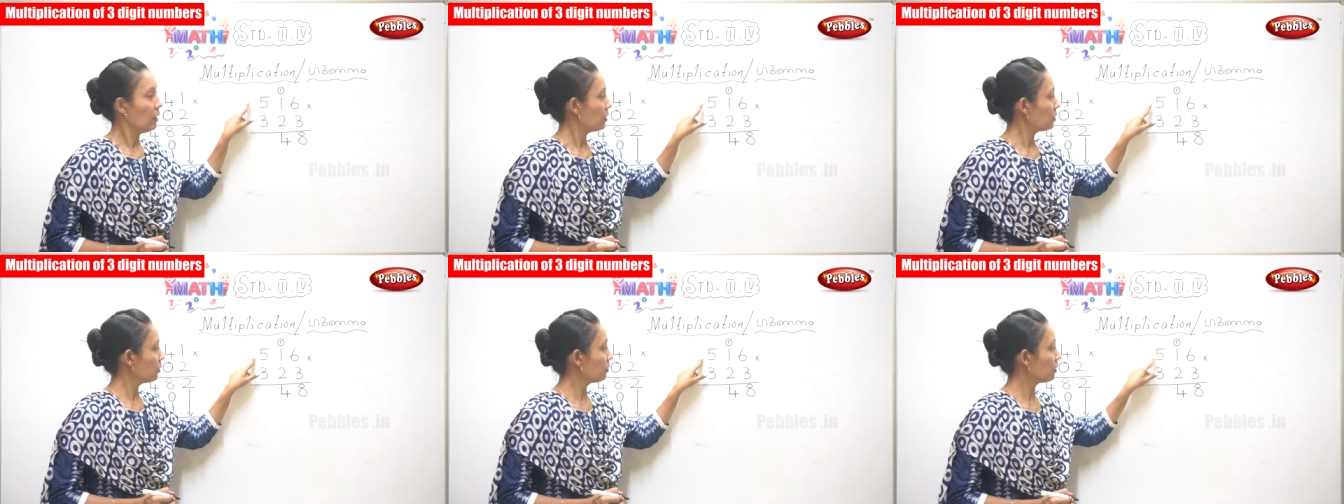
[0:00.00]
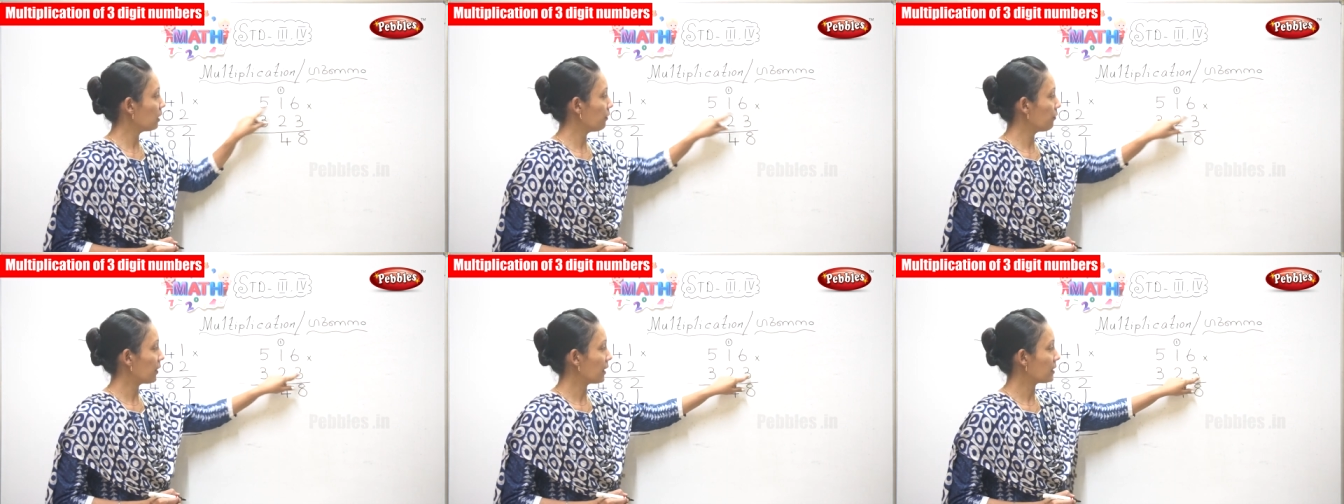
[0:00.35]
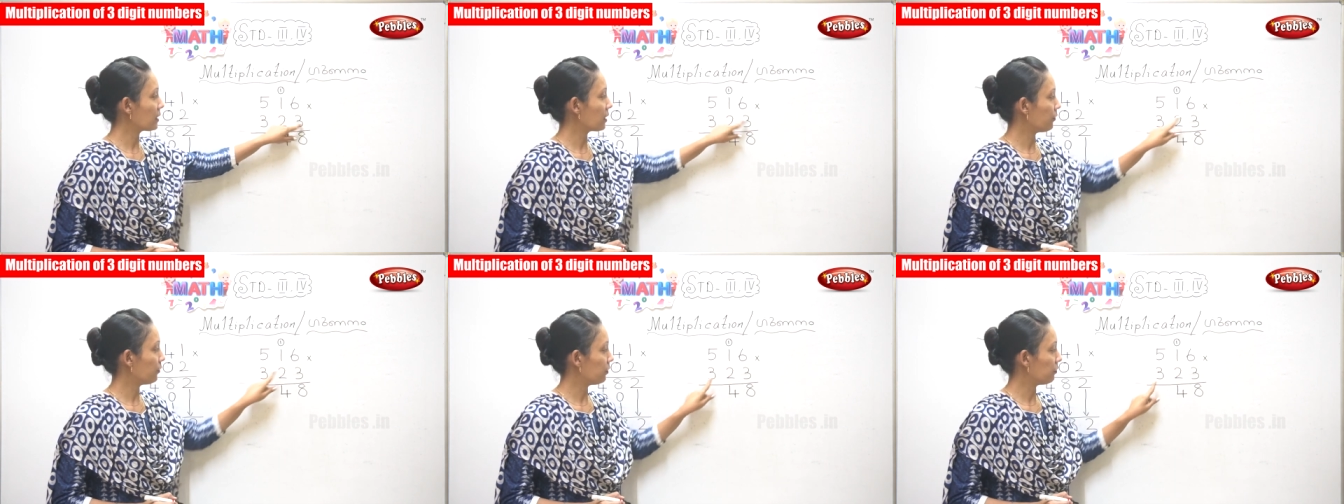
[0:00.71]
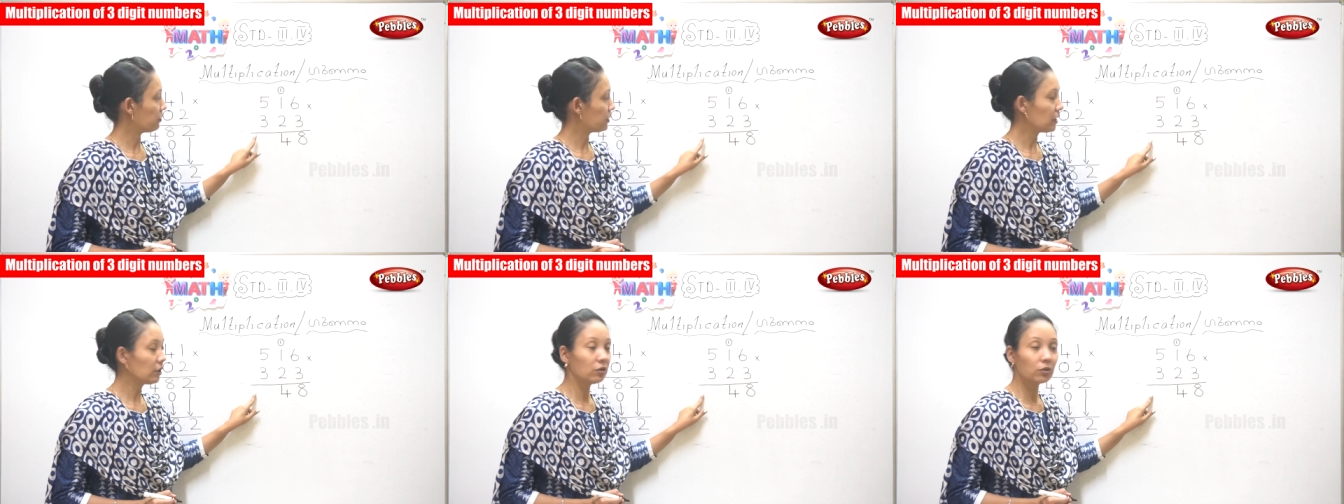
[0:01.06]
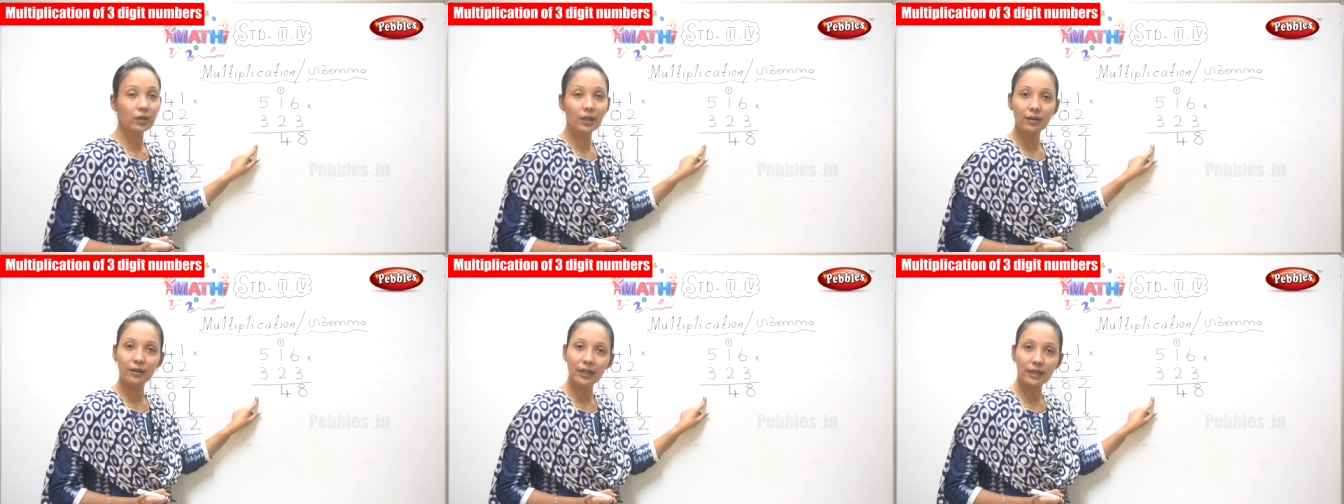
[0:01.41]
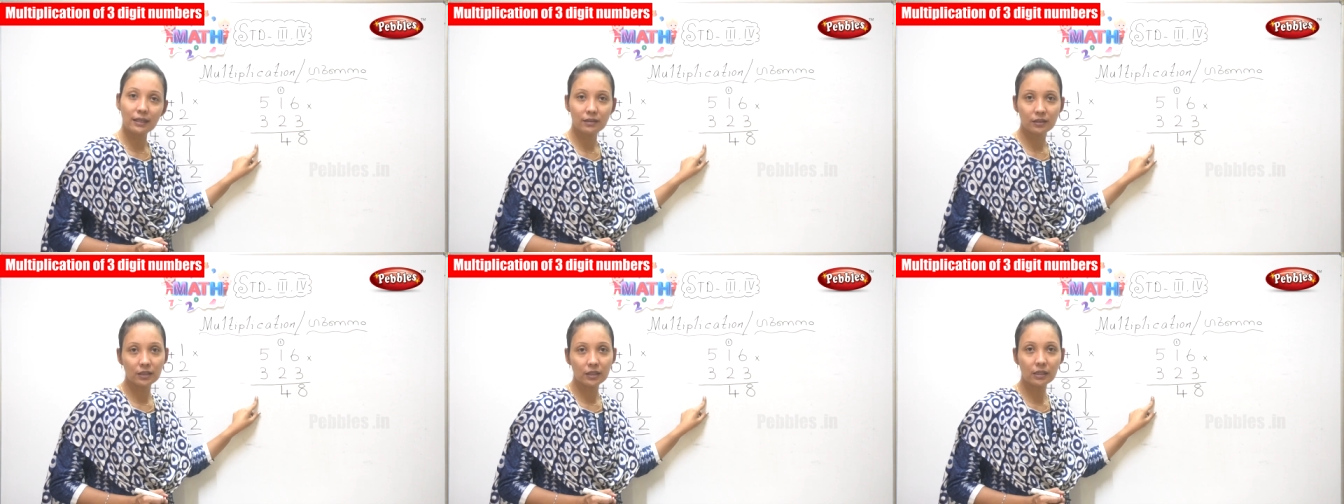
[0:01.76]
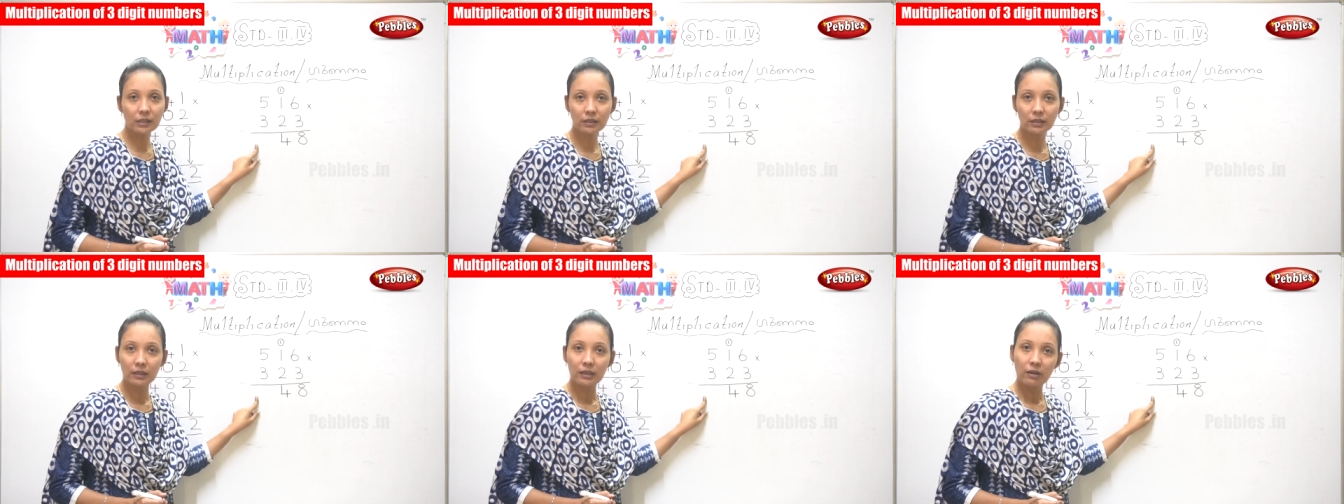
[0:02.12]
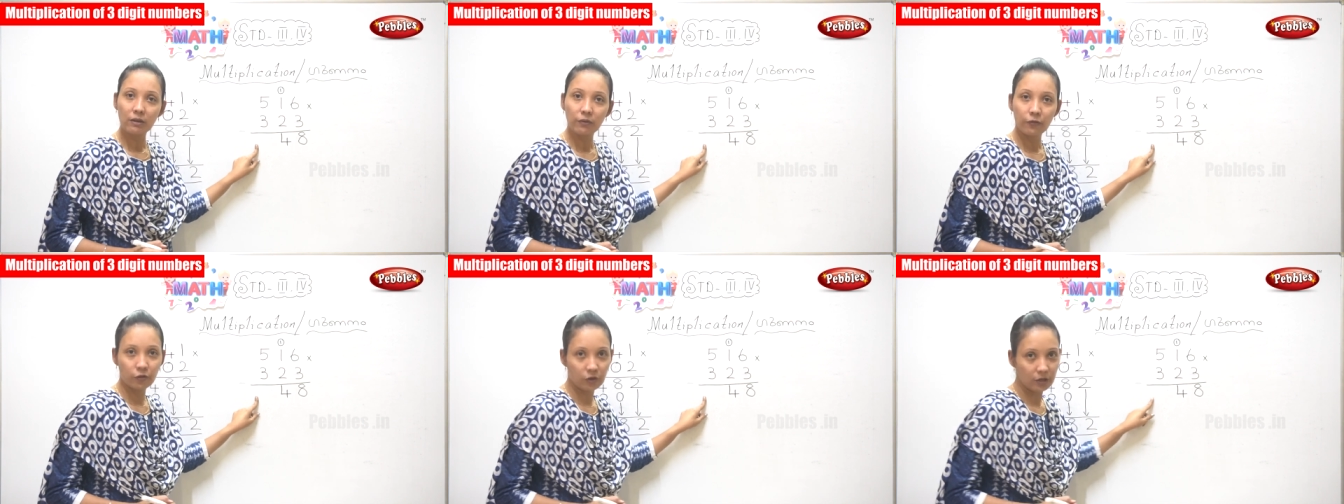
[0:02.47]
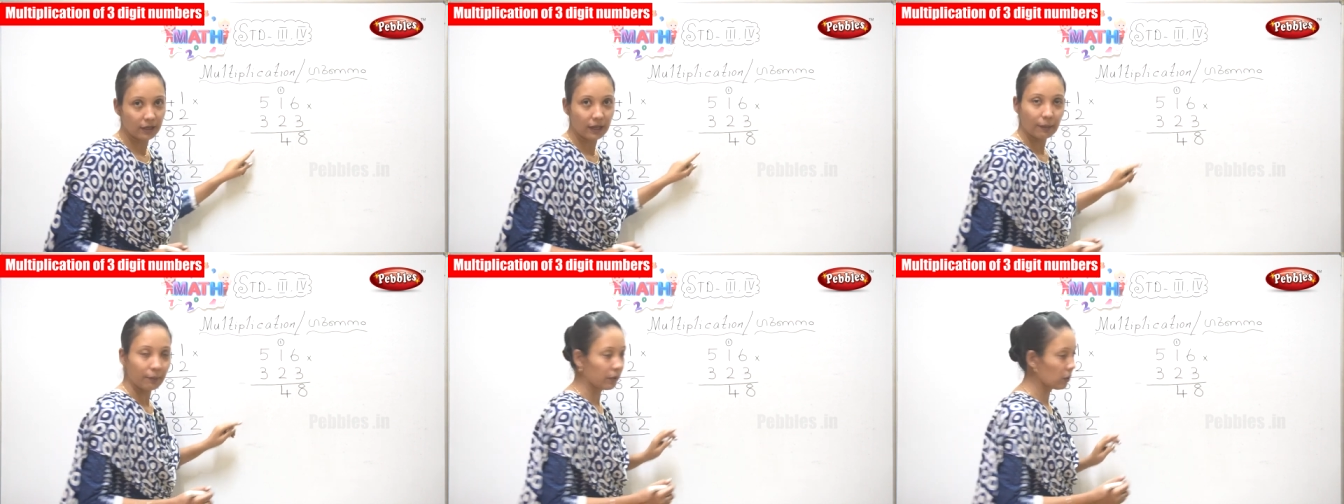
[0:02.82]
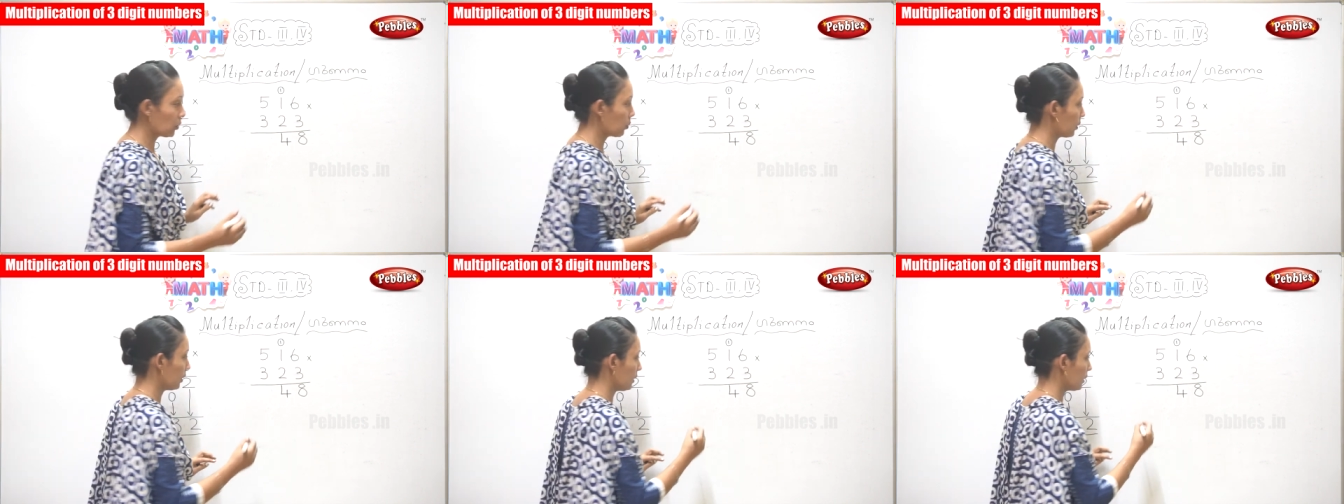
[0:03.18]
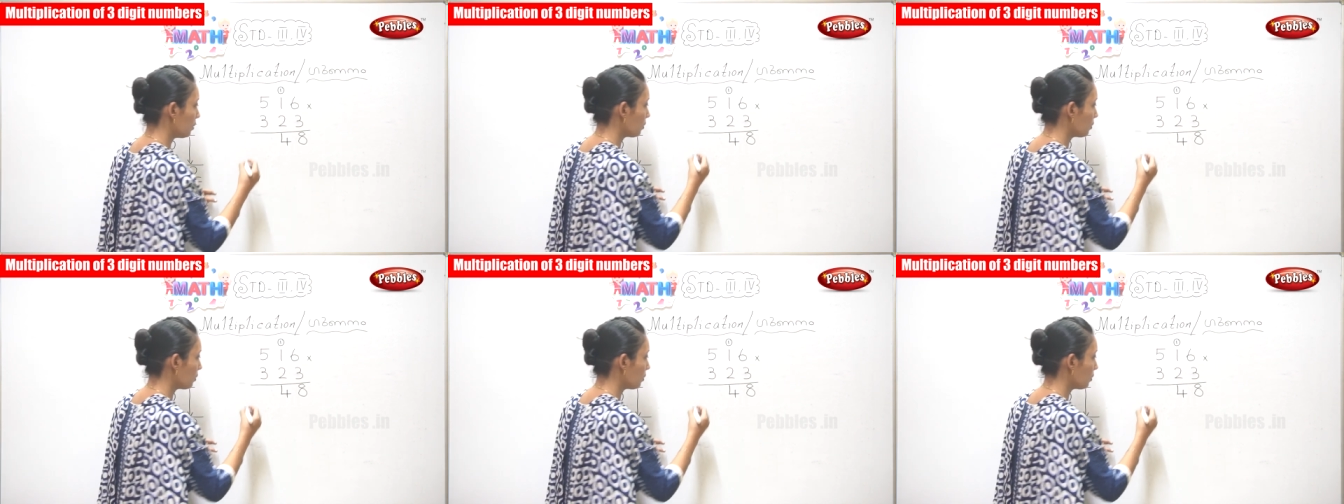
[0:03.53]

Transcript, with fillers: So 3 5s are 15. You can write the full number over here.